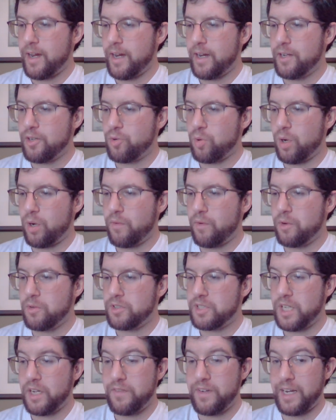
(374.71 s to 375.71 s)
And in
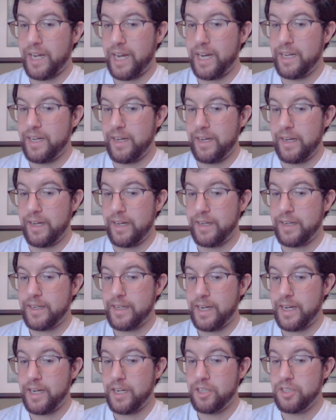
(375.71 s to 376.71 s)
1207 AD,
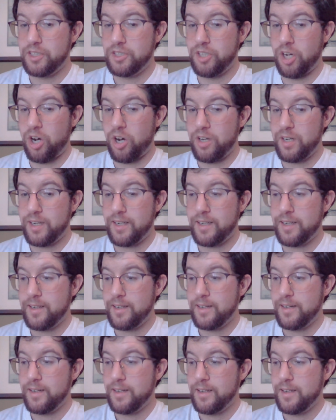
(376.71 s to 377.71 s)
King John
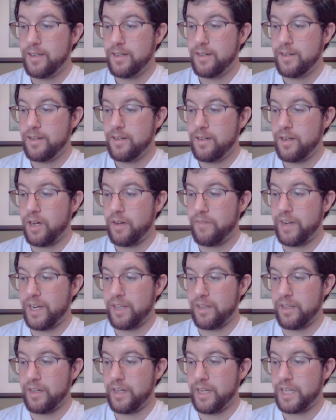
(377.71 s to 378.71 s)
of
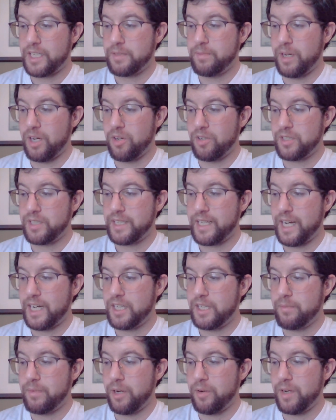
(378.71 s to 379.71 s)
England expels
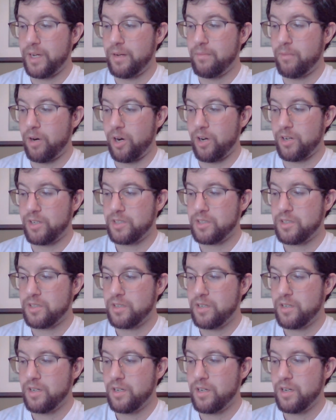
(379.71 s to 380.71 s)
Canterbury monks
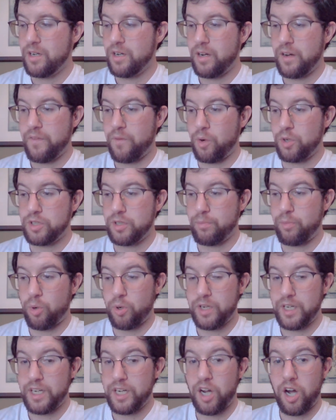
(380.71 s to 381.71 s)
for
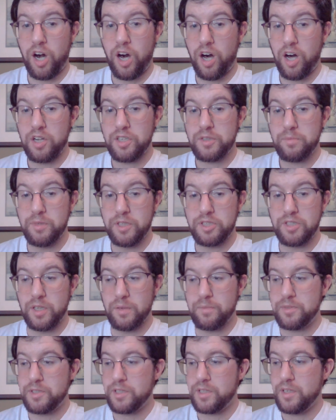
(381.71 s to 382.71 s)
supporting
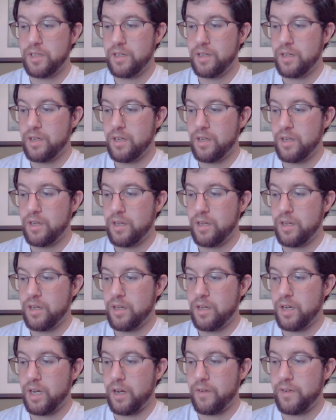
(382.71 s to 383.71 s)
archbishops
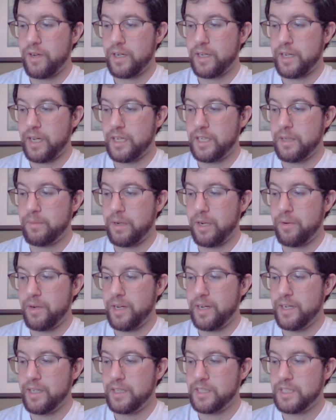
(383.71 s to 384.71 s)
of
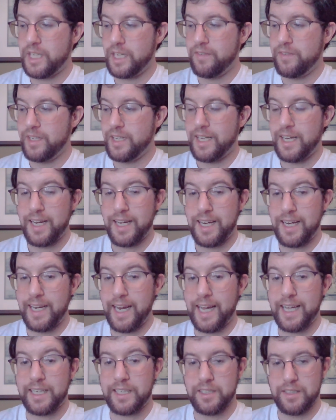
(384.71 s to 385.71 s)
Canterbury Stephen
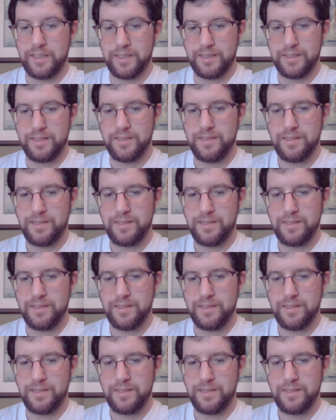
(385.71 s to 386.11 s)
Langton.